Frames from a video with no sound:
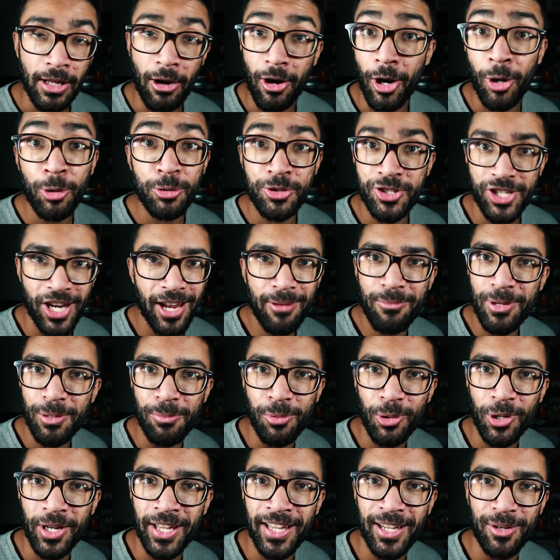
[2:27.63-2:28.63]
Now, old Jamie
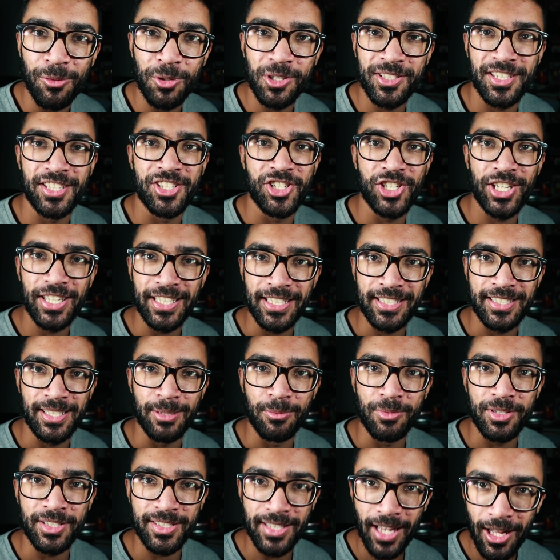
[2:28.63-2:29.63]
boy here was a genius
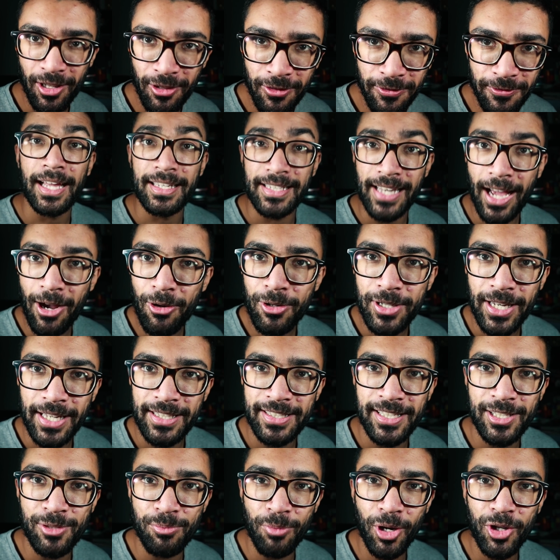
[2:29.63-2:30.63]
himself, and
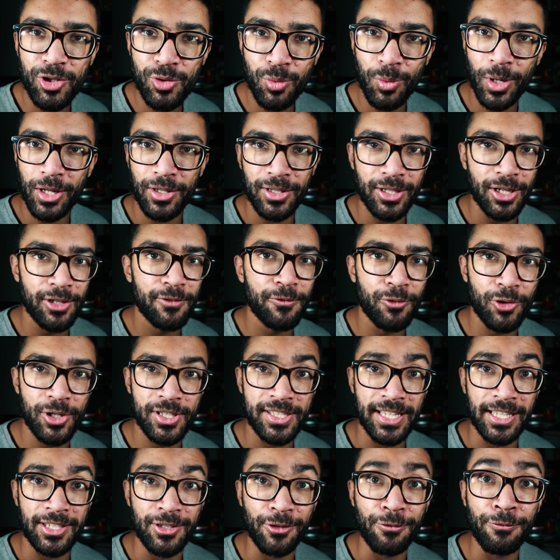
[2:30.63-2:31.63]
nowadays he's most well known for a
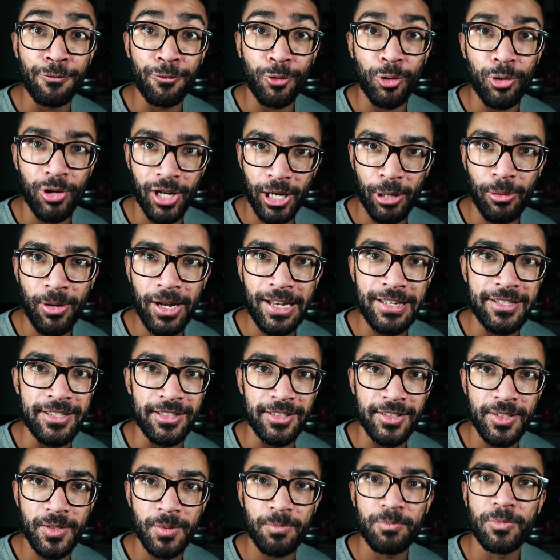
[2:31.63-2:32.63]
set of four
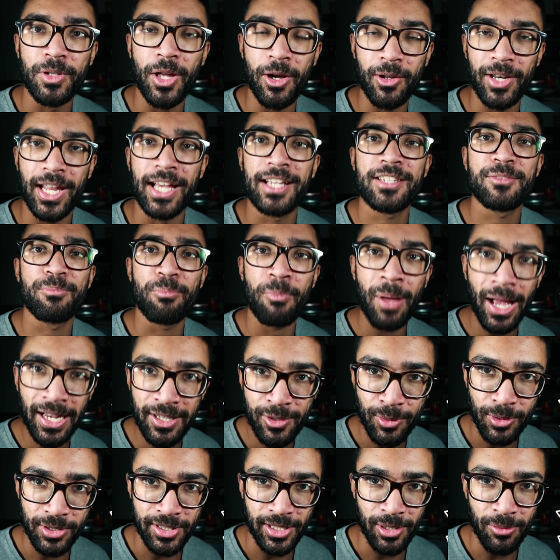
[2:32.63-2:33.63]
equations, known as
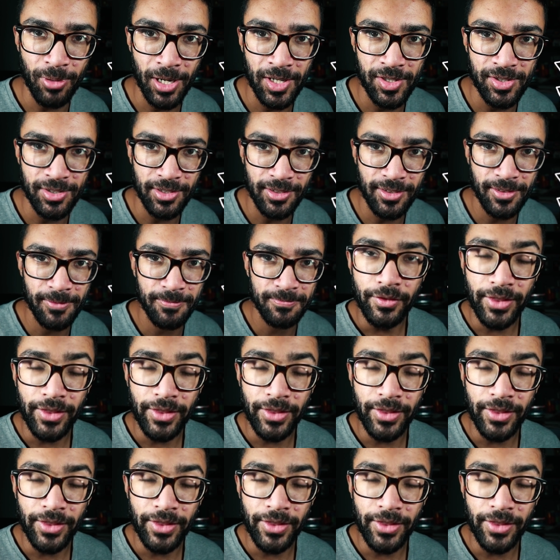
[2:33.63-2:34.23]
Maxwell's equations.